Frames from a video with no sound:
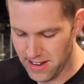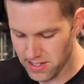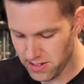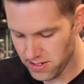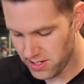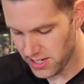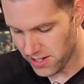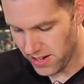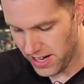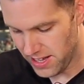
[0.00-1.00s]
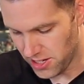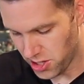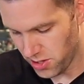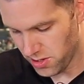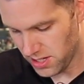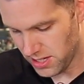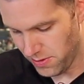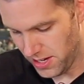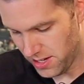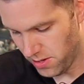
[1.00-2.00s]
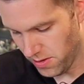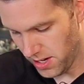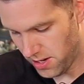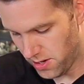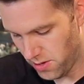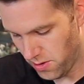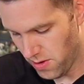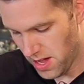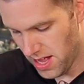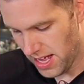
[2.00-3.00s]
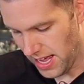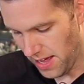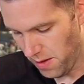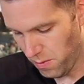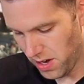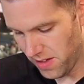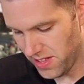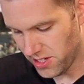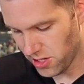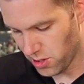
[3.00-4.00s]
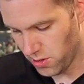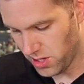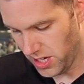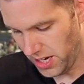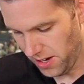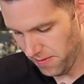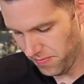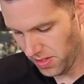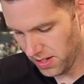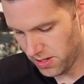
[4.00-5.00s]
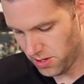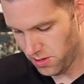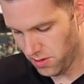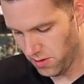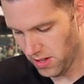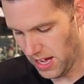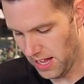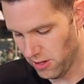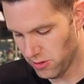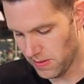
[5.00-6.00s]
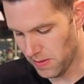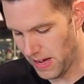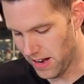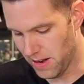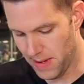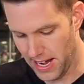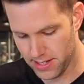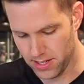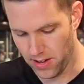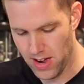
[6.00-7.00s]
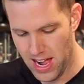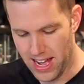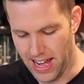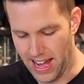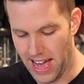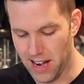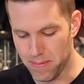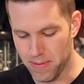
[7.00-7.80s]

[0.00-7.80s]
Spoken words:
there's a little sticker right here that shows us that we need to undo one of these screws here to loosen up the battery pack. So I don't